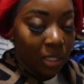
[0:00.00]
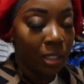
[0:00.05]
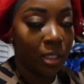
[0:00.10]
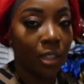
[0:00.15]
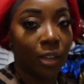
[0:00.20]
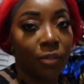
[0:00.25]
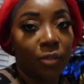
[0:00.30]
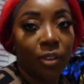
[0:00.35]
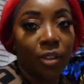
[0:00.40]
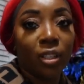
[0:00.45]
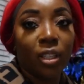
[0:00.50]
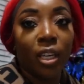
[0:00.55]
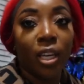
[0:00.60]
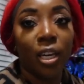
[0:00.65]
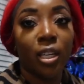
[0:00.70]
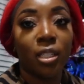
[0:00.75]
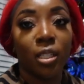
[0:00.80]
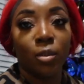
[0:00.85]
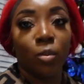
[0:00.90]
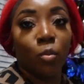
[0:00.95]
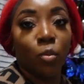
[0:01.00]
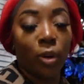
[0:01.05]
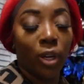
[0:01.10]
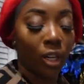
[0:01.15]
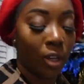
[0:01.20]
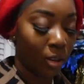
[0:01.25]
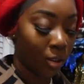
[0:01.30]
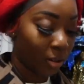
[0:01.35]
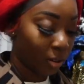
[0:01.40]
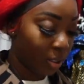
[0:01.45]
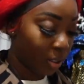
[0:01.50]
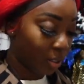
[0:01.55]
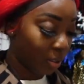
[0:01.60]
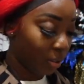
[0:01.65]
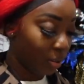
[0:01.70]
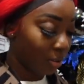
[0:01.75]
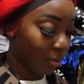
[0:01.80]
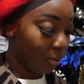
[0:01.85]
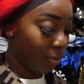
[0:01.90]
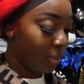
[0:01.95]
Definitely has some weight on her
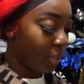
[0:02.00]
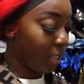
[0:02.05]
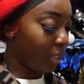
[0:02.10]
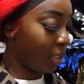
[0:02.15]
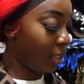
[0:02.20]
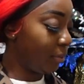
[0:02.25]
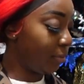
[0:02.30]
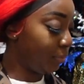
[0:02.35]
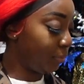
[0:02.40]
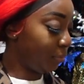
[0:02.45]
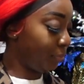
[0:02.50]
too, honey.